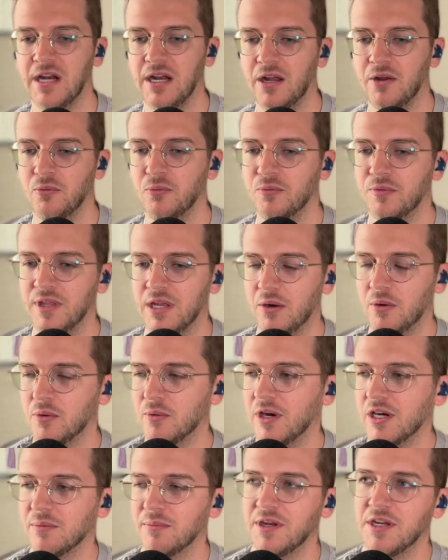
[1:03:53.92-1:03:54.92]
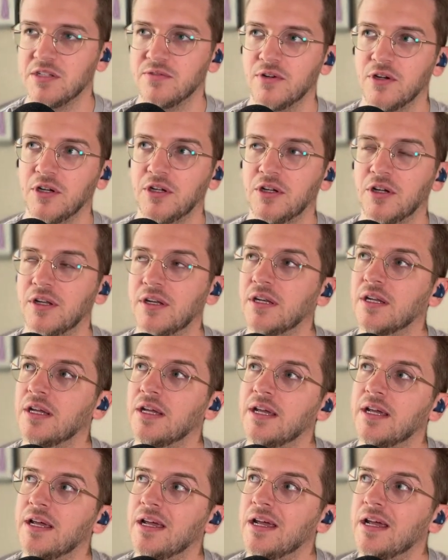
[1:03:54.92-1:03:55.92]
That I would recommend. It's very good.
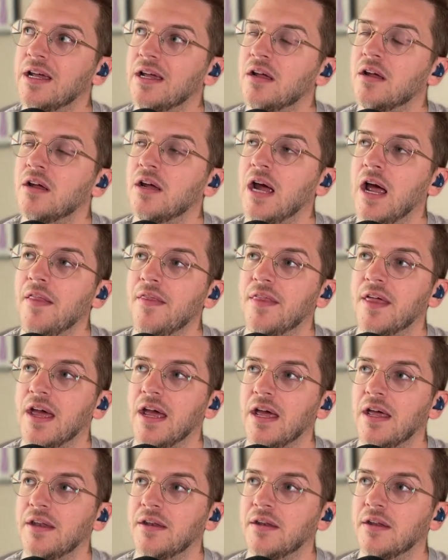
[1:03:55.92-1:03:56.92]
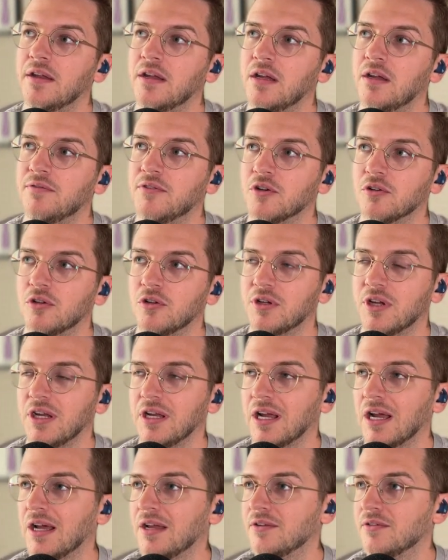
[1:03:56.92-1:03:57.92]
And then if you're
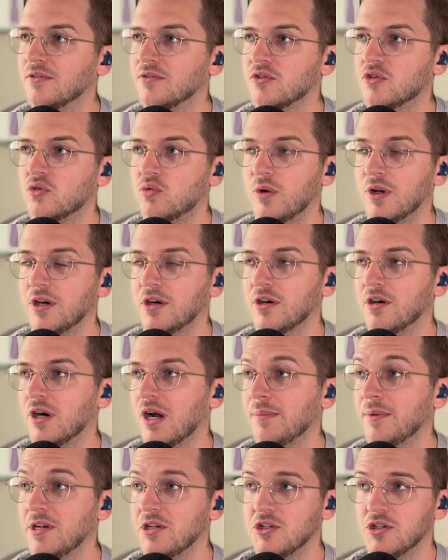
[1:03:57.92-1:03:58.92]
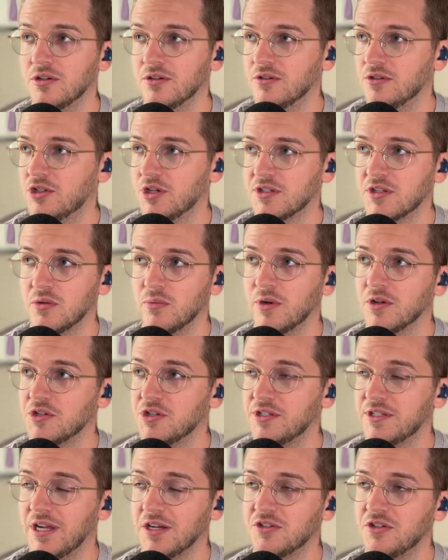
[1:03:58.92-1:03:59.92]
looking on Twitter, I mean, Justin
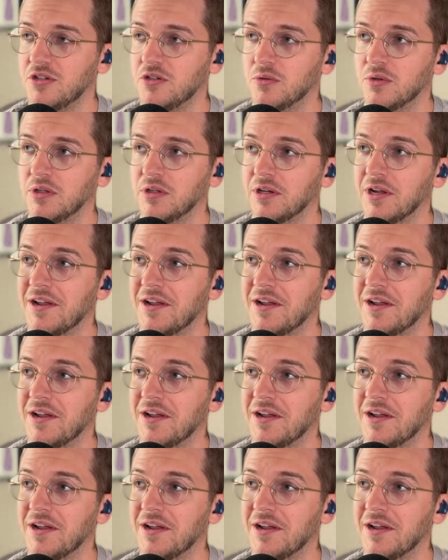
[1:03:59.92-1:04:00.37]
Welsh is actually